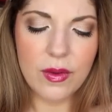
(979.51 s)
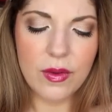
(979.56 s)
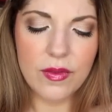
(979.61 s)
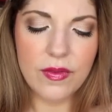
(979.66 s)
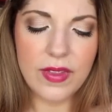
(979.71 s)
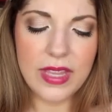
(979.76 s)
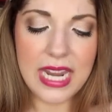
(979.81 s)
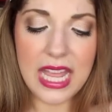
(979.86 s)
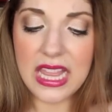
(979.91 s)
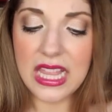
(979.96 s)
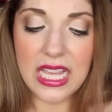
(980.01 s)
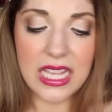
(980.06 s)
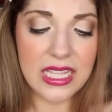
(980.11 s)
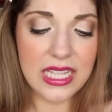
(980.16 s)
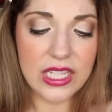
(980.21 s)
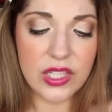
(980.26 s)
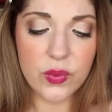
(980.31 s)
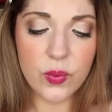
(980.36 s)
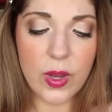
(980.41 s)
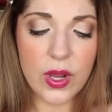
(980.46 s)
vanilla.
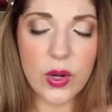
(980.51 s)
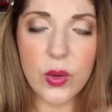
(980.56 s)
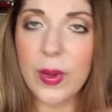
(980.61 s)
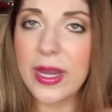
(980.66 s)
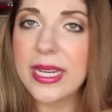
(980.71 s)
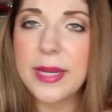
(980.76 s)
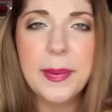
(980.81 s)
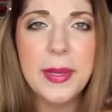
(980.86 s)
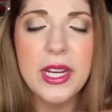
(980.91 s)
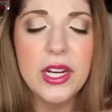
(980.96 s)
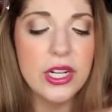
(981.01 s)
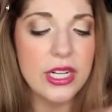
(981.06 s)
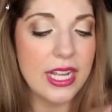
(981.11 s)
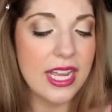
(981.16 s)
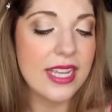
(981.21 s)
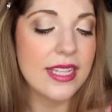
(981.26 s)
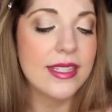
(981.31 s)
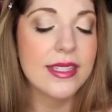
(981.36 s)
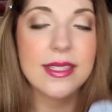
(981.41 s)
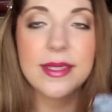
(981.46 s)
Let's run away to
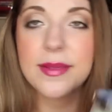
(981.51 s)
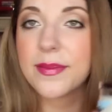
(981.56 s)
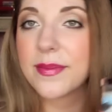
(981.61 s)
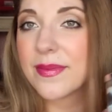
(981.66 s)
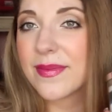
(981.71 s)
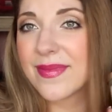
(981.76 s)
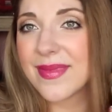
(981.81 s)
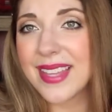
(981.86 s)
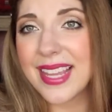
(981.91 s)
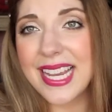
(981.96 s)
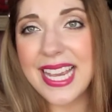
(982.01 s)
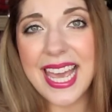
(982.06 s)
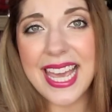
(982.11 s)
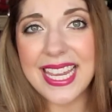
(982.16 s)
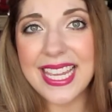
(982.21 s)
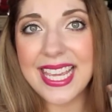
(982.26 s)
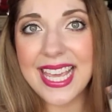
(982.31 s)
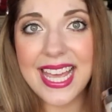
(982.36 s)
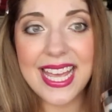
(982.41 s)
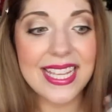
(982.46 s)
paradise.
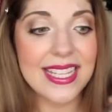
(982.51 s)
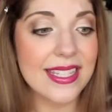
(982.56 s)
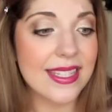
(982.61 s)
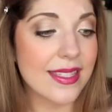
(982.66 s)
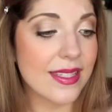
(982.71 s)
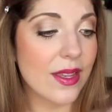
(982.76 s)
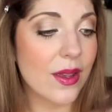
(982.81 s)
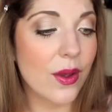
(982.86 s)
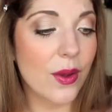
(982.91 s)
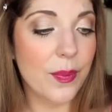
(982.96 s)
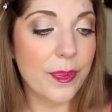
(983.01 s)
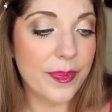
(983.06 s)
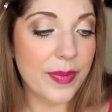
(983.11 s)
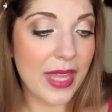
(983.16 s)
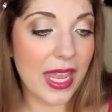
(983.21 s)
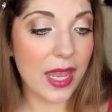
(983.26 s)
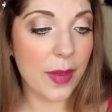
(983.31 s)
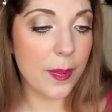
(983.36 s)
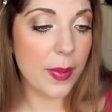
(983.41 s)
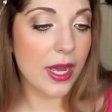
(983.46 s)
Heck yes, so
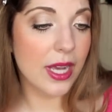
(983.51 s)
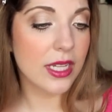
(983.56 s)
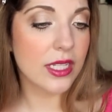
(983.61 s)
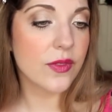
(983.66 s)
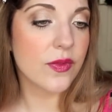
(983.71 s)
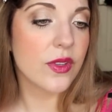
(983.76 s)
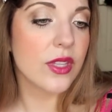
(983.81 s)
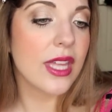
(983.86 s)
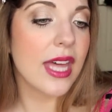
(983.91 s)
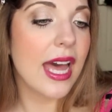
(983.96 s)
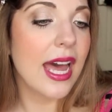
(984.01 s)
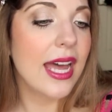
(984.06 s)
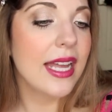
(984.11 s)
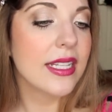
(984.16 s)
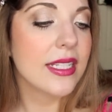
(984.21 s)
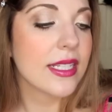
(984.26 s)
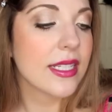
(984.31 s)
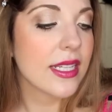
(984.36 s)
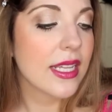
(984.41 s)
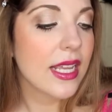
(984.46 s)
$8 for
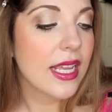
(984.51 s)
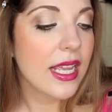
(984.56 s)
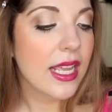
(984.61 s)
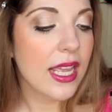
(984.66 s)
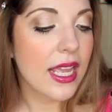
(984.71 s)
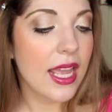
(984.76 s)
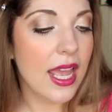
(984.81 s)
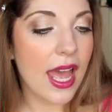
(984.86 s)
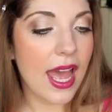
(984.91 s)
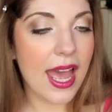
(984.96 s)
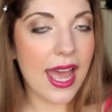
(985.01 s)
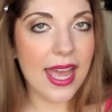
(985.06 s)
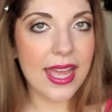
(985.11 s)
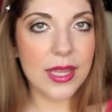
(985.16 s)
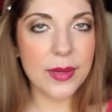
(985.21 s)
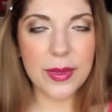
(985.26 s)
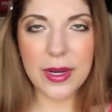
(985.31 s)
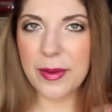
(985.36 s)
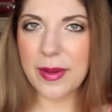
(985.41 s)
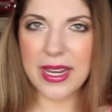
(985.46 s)
that.
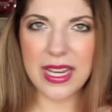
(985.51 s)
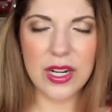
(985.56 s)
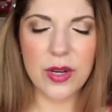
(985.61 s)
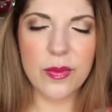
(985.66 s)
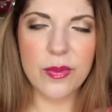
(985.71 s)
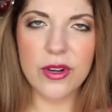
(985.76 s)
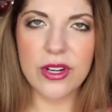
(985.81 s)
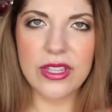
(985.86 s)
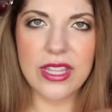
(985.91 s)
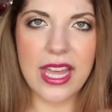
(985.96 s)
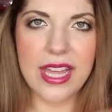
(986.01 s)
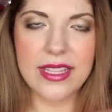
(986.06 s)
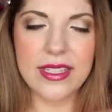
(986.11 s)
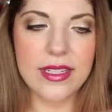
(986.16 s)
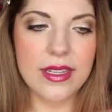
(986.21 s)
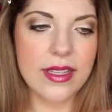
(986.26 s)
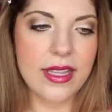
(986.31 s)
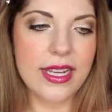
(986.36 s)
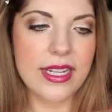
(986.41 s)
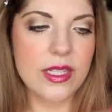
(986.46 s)
And I'm not going to burn that
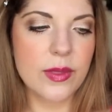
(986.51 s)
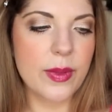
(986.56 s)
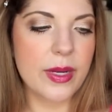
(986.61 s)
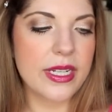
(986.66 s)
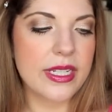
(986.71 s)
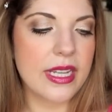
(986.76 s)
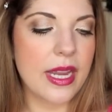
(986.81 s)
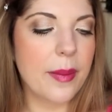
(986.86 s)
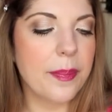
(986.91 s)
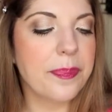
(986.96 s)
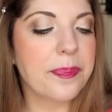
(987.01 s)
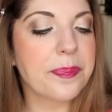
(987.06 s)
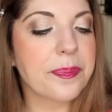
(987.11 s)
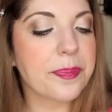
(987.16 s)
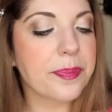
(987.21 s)
till like springtime.